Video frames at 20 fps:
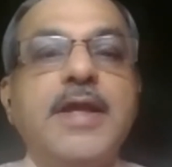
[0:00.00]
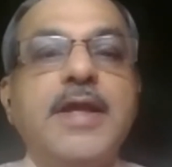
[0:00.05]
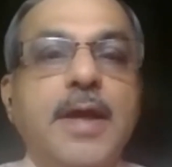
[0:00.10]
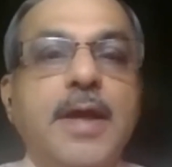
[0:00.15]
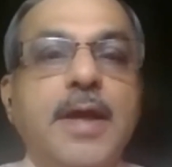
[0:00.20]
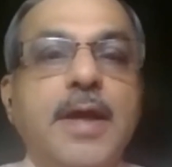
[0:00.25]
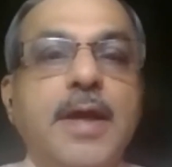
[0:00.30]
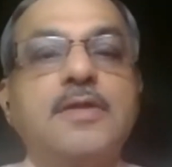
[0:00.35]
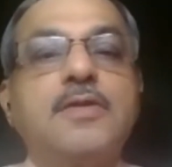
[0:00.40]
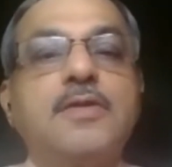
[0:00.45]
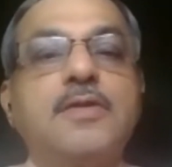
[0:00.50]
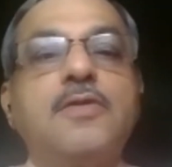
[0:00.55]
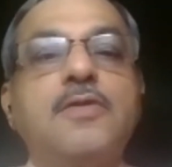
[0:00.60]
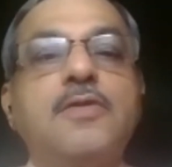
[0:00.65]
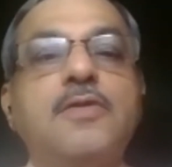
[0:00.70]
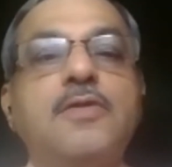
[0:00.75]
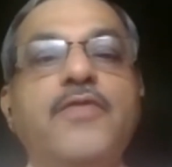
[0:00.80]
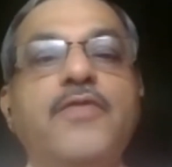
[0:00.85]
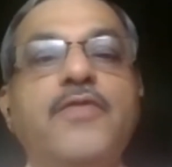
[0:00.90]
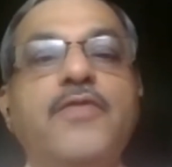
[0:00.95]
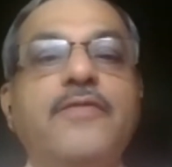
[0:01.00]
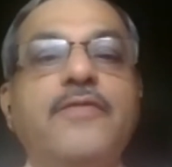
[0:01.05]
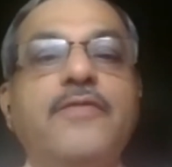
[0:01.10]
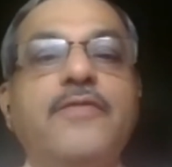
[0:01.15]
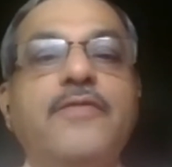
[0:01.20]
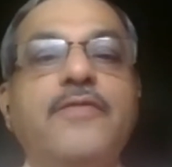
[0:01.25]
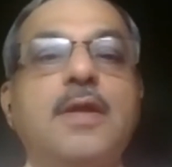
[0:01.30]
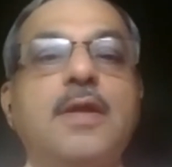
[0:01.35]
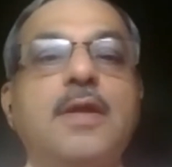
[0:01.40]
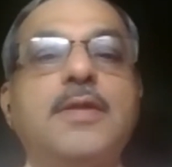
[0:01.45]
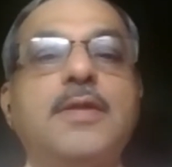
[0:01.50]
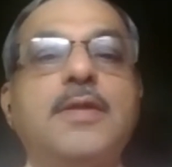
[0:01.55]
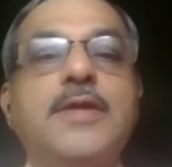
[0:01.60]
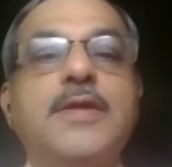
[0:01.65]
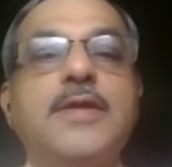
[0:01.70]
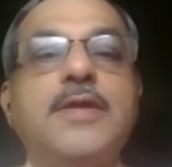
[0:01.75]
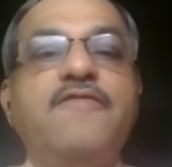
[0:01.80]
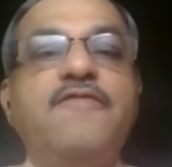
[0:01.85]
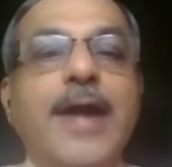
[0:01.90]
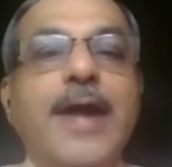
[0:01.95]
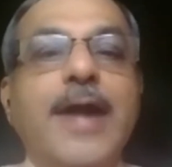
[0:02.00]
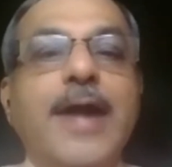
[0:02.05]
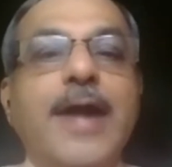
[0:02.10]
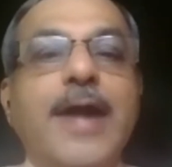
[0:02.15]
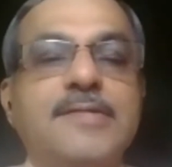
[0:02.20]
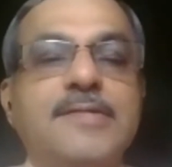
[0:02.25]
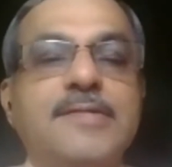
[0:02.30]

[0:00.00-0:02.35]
That is, whenever the fats,